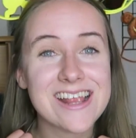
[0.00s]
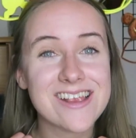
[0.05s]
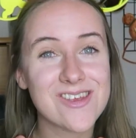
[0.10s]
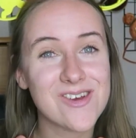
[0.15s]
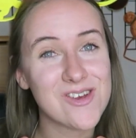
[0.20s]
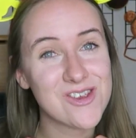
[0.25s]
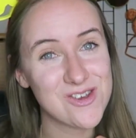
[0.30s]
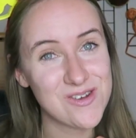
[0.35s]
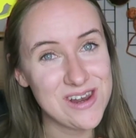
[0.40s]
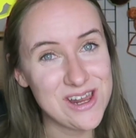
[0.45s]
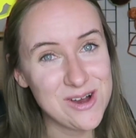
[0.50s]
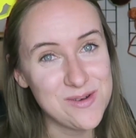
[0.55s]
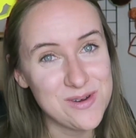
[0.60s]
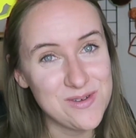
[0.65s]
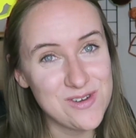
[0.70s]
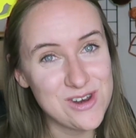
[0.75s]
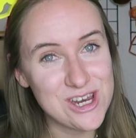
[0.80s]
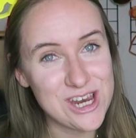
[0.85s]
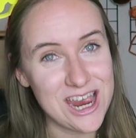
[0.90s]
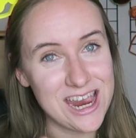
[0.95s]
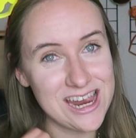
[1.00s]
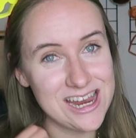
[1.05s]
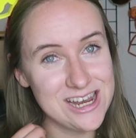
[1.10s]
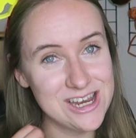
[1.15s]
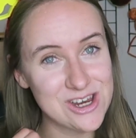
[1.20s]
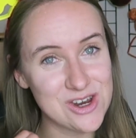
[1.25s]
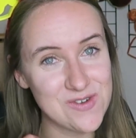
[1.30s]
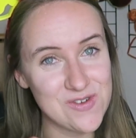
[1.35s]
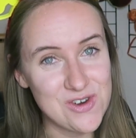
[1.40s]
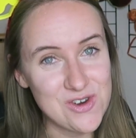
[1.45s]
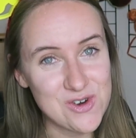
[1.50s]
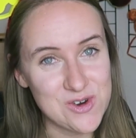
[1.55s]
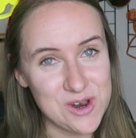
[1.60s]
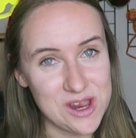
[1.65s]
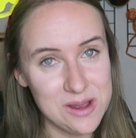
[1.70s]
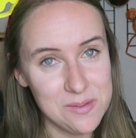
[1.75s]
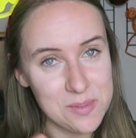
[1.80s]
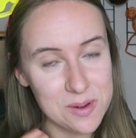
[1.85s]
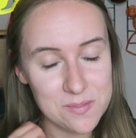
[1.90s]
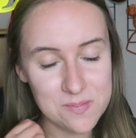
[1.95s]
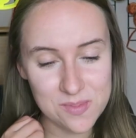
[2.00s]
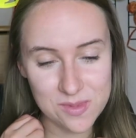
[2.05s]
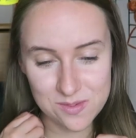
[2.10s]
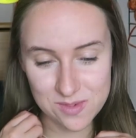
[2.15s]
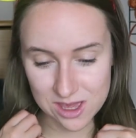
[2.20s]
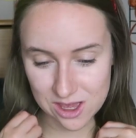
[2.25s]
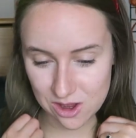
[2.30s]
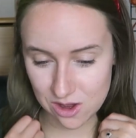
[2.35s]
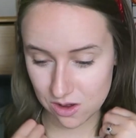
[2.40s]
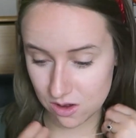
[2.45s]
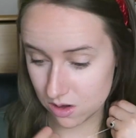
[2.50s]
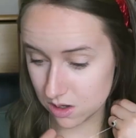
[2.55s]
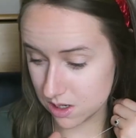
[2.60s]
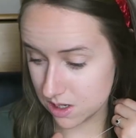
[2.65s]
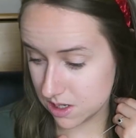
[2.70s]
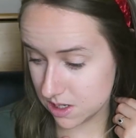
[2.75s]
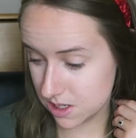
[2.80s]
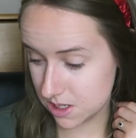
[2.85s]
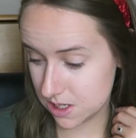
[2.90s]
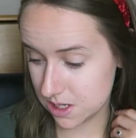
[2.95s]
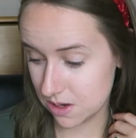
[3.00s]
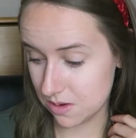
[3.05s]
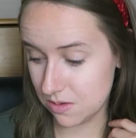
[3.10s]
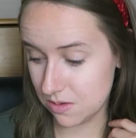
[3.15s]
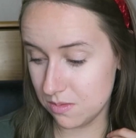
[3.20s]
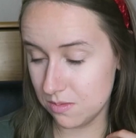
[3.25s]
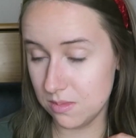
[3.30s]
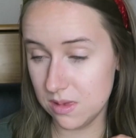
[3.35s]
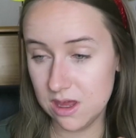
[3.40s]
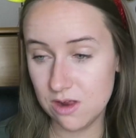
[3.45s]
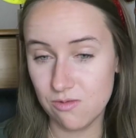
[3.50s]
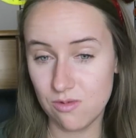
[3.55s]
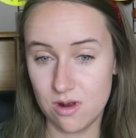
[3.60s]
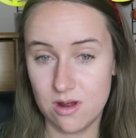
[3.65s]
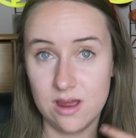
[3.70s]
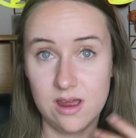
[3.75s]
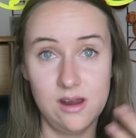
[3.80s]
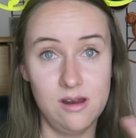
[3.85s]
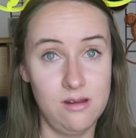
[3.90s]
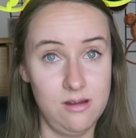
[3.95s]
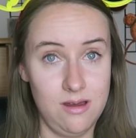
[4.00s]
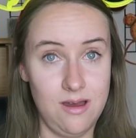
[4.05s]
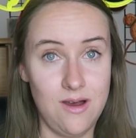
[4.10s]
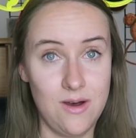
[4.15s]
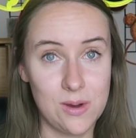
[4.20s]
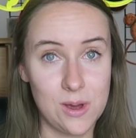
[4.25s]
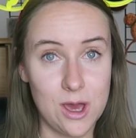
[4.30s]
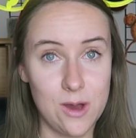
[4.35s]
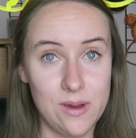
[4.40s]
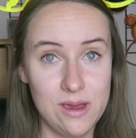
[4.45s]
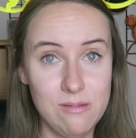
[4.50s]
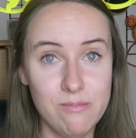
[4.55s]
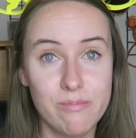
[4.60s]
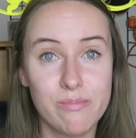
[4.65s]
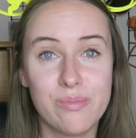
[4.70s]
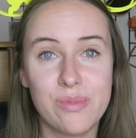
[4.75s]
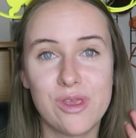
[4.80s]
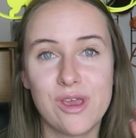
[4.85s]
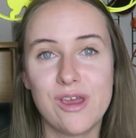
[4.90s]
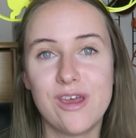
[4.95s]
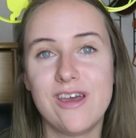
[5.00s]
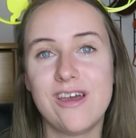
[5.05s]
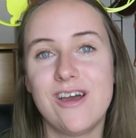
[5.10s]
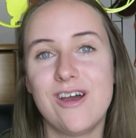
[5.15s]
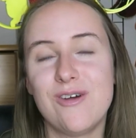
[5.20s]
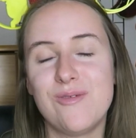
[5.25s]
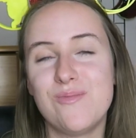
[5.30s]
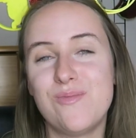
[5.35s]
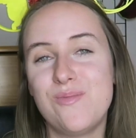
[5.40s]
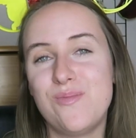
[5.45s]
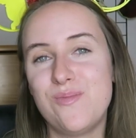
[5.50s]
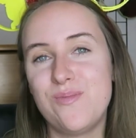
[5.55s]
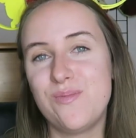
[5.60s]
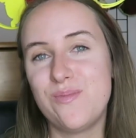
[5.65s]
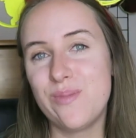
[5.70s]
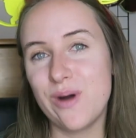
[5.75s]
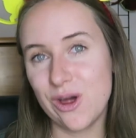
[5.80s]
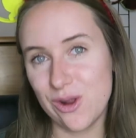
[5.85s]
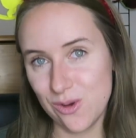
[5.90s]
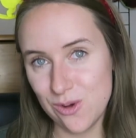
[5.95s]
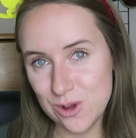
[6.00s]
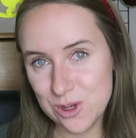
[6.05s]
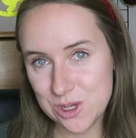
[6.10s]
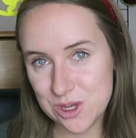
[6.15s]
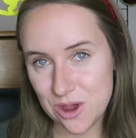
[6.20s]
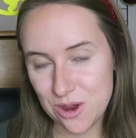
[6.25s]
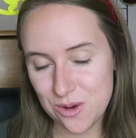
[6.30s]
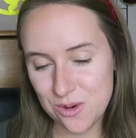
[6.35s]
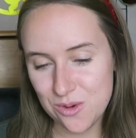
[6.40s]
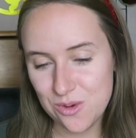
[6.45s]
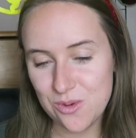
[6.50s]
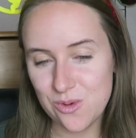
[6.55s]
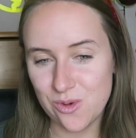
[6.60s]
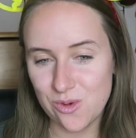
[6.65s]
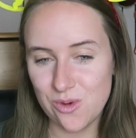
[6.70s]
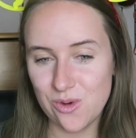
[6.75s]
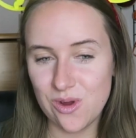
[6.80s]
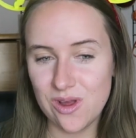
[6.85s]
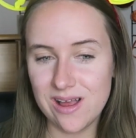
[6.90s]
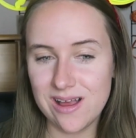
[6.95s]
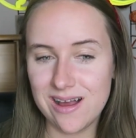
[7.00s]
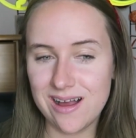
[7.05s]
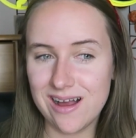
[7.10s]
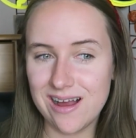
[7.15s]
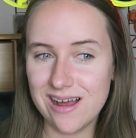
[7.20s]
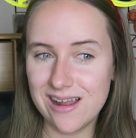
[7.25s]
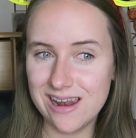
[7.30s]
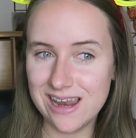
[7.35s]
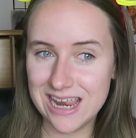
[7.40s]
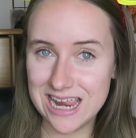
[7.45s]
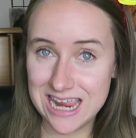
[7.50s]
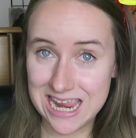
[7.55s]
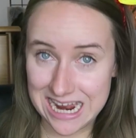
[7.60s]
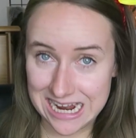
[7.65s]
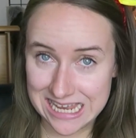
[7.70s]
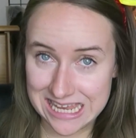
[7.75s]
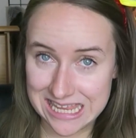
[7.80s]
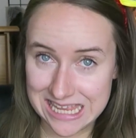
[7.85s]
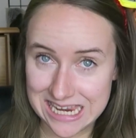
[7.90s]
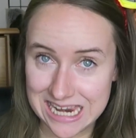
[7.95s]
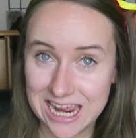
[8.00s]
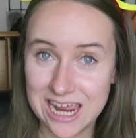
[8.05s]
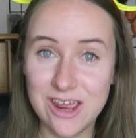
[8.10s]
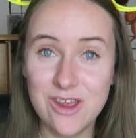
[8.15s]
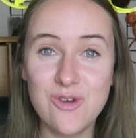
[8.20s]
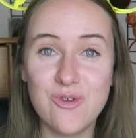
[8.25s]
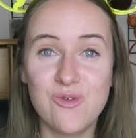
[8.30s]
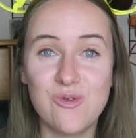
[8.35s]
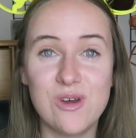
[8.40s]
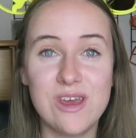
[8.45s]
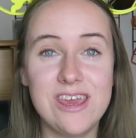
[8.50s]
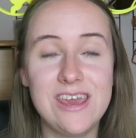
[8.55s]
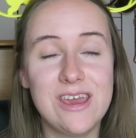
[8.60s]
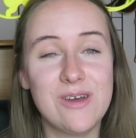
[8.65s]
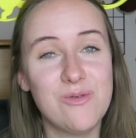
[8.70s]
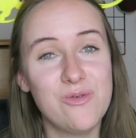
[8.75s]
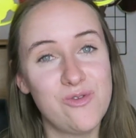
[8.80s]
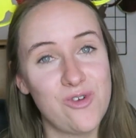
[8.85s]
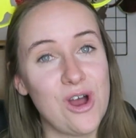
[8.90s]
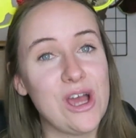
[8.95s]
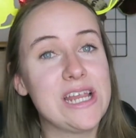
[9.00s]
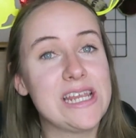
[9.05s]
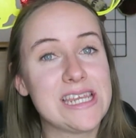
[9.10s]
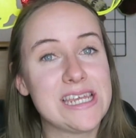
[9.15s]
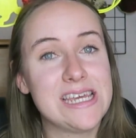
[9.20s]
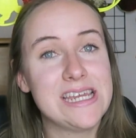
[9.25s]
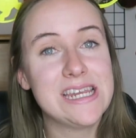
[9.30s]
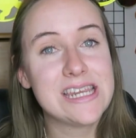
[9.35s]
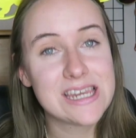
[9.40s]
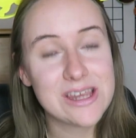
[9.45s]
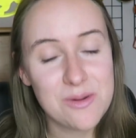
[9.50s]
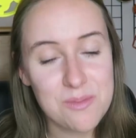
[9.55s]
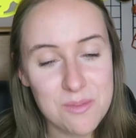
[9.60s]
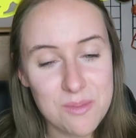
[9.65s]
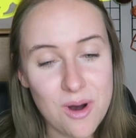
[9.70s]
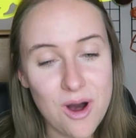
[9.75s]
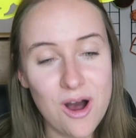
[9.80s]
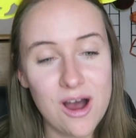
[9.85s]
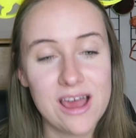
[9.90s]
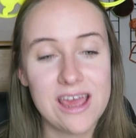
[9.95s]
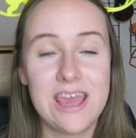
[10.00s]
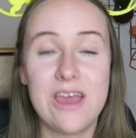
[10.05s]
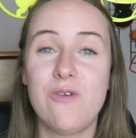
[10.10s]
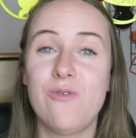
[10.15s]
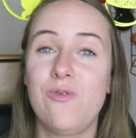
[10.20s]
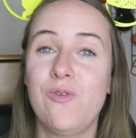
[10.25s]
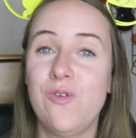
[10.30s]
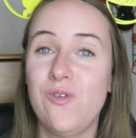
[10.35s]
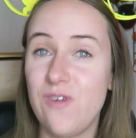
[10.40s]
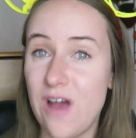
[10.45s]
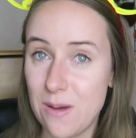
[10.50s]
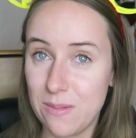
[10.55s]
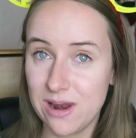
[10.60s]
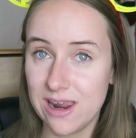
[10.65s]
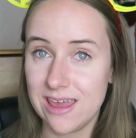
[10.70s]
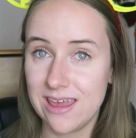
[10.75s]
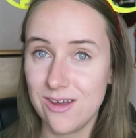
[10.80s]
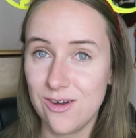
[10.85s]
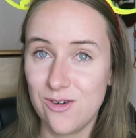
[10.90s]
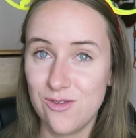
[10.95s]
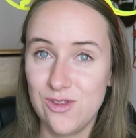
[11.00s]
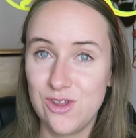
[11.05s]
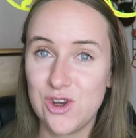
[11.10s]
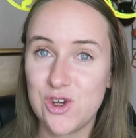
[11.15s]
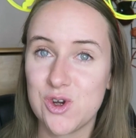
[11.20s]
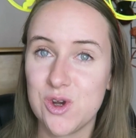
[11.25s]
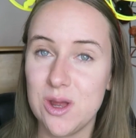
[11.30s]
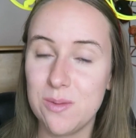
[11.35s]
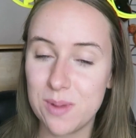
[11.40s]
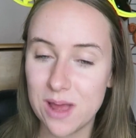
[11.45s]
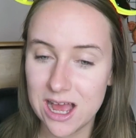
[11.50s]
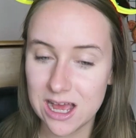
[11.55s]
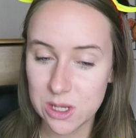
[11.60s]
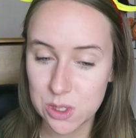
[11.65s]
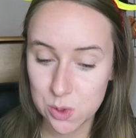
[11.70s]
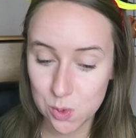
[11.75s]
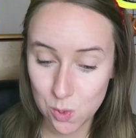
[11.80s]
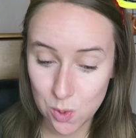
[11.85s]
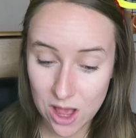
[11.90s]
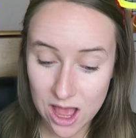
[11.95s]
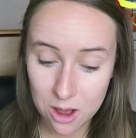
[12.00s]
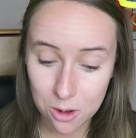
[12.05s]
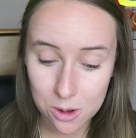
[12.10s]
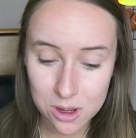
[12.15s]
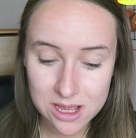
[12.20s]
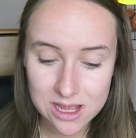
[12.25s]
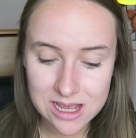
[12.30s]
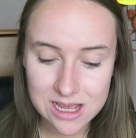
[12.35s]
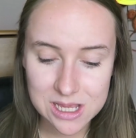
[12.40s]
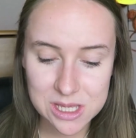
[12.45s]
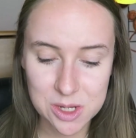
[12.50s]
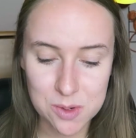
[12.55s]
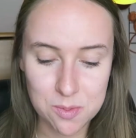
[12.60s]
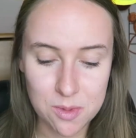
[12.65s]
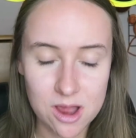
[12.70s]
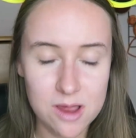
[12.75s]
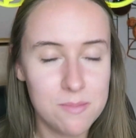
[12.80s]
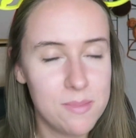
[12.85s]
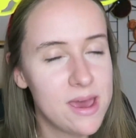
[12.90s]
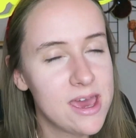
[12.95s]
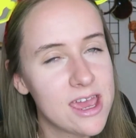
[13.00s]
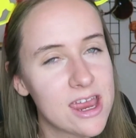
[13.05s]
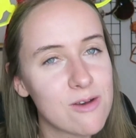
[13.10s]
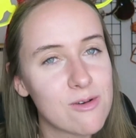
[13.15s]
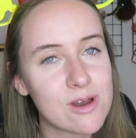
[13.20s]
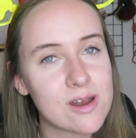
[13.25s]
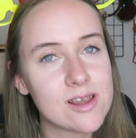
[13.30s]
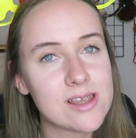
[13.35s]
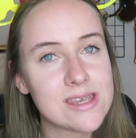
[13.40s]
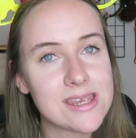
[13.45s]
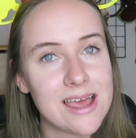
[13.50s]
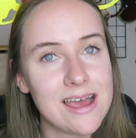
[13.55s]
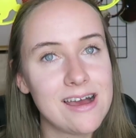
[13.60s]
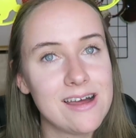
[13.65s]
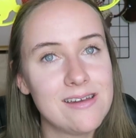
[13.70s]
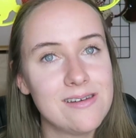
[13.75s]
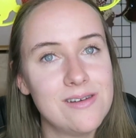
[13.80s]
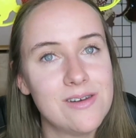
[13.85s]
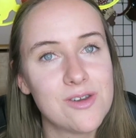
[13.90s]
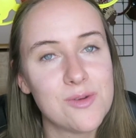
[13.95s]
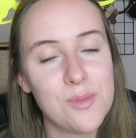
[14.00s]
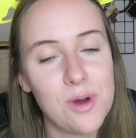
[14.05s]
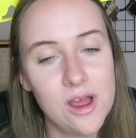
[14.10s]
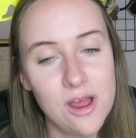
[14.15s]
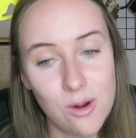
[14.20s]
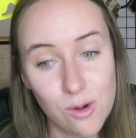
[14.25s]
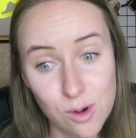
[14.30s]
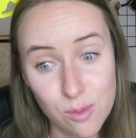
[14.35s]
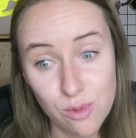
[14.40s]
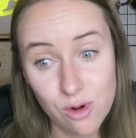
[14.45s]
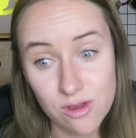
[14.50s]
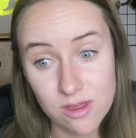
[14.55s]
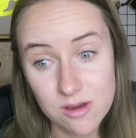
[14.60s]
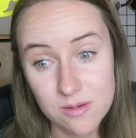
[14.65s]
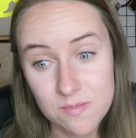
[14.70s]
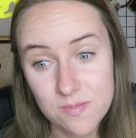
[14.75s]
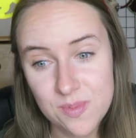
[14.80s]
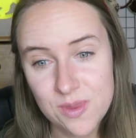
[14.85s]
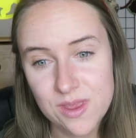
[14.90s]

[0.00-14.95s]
also a little bit of a change of a trip because me and Ryan are going, but also yesterday we invited my family on the trip as well. So my parents and my older brother,